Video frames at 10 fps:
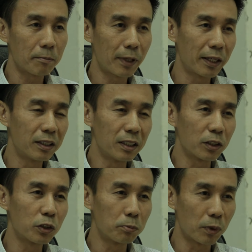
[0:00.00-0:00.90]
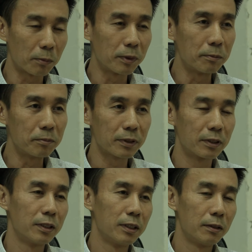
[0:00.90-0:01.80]
some minor acute
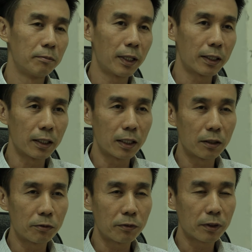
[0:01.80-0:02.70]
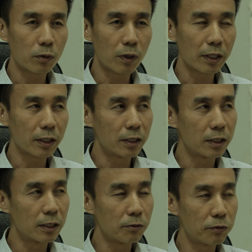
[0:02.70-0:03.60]
problems but uh, quite a
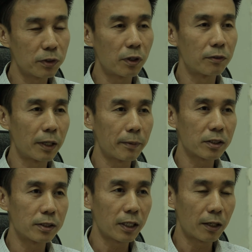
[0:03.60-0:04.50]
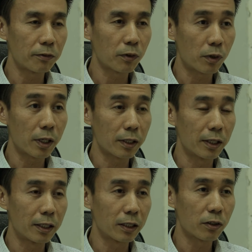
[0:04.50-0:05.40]
uh, few of them actually have
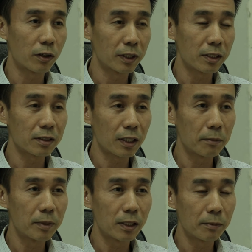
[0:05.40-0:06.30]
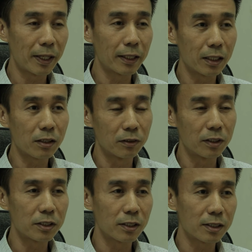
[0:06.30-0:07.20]
quite uh, chronic stable medical
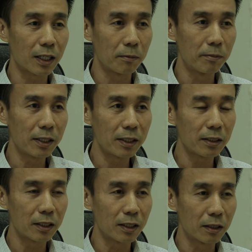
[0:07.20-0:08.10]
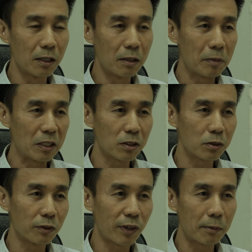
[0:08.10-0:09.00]
conditions, lah, mainly the
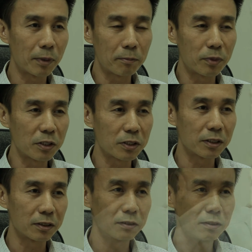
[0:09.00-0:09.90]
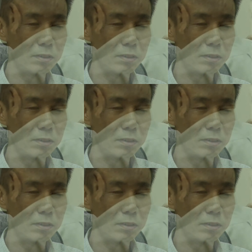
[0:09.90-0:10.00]
patients with high blood pressure.